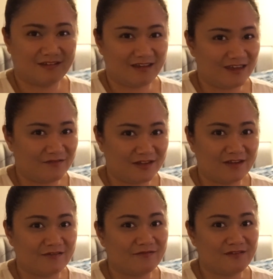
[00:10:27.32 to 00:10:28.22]
even
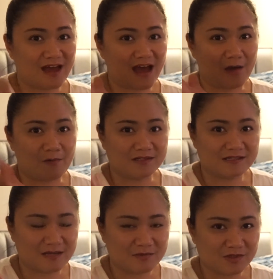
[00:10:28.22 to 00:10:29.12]
if I
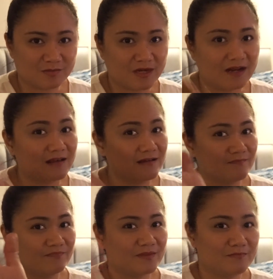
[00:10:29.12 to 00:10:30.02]
wasn't able to bring
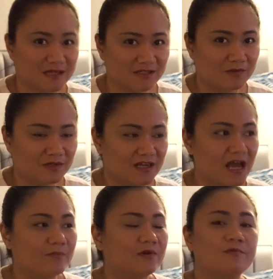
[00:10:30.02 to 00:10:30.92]
my Sony
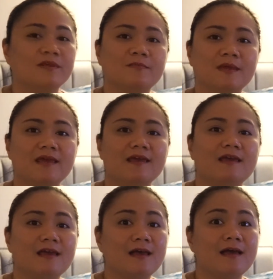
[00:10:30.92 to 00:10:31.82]
camera with me,
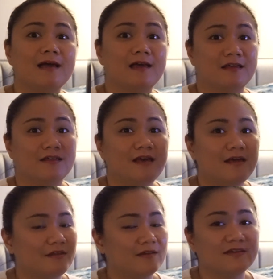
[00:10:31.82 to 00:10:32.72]
I
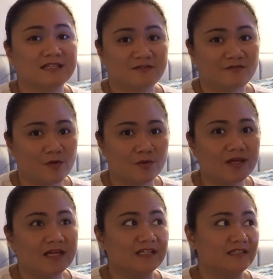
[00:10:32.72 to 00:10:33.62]
think this phone
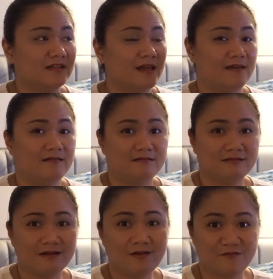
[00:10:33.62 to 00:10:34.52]
is like
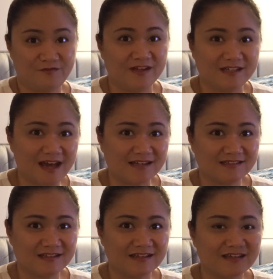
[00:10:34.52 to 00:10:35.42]

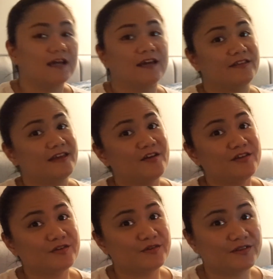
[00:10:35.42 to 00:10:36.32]
fantastic. Okay, the
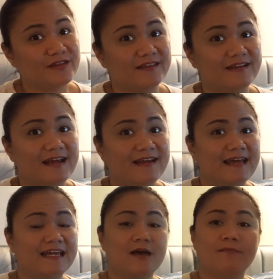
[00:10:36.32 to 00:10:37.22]
other cool thing that I
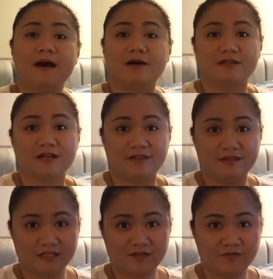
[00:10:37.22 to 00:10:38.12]
like about
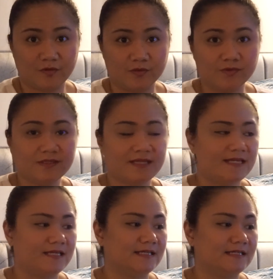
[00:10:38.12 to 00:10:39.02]
this phone
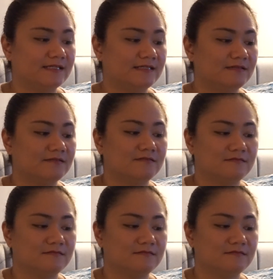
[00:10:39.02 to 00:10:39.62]
is